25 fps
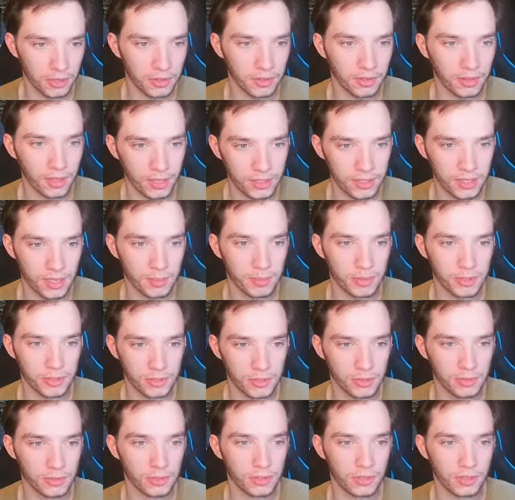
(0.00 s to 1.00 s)
The lightsabers
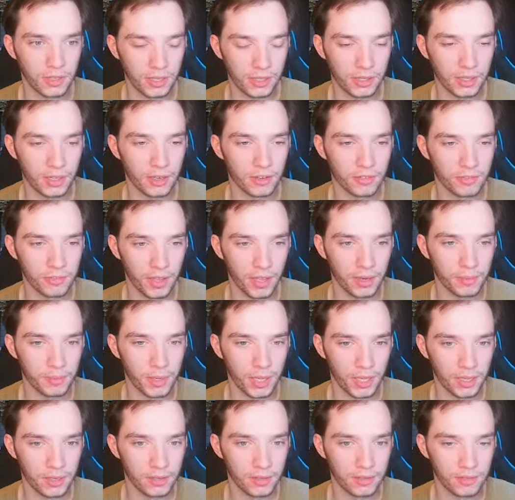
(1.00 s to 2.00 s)
do look like they are
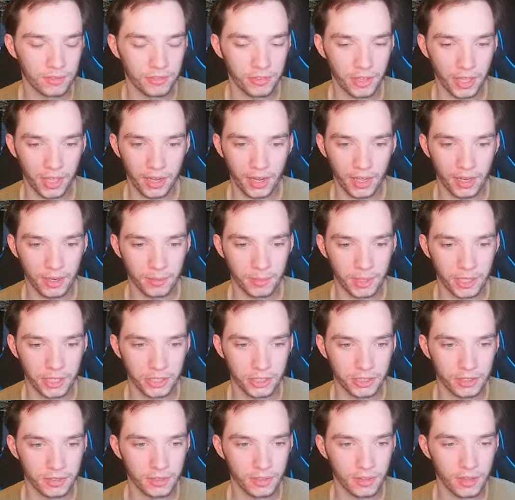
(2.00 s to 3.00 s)
fan-made, fan animation.